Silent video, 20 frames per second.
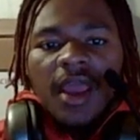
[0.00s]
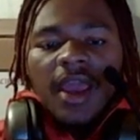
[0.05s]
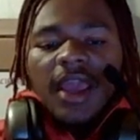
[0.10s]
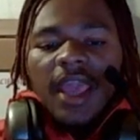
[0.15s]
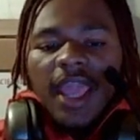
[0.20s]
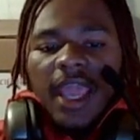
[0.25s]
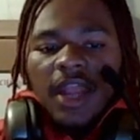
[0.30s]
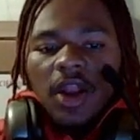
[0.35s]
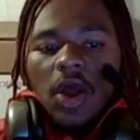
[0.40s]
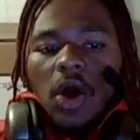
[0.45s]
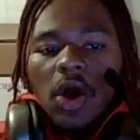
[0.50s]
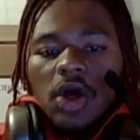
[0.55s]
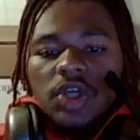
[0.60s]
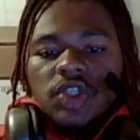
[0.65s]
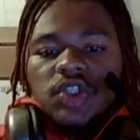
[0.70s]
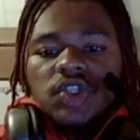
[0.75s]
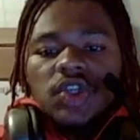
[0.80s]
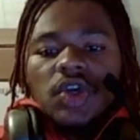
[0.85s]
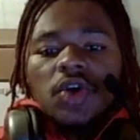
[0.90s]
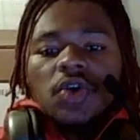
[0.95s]
and
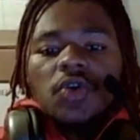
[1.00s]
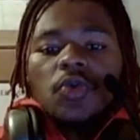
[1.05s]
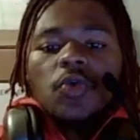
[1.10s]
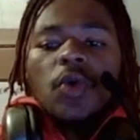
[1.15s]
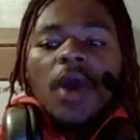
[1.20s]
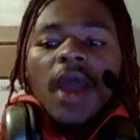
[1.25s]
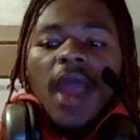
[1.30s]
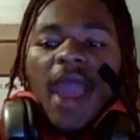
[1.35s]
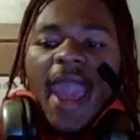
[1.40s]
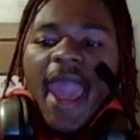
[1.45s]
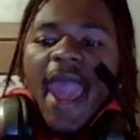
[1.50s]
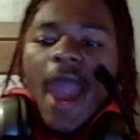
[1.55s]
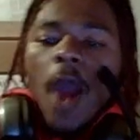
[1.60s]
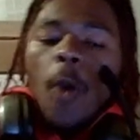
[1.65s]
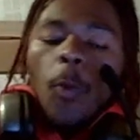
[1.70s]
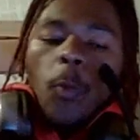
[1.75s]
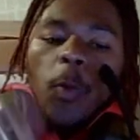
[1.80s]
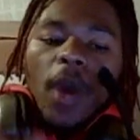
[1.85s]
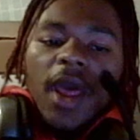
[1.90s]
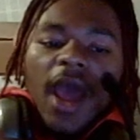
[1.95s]
also how what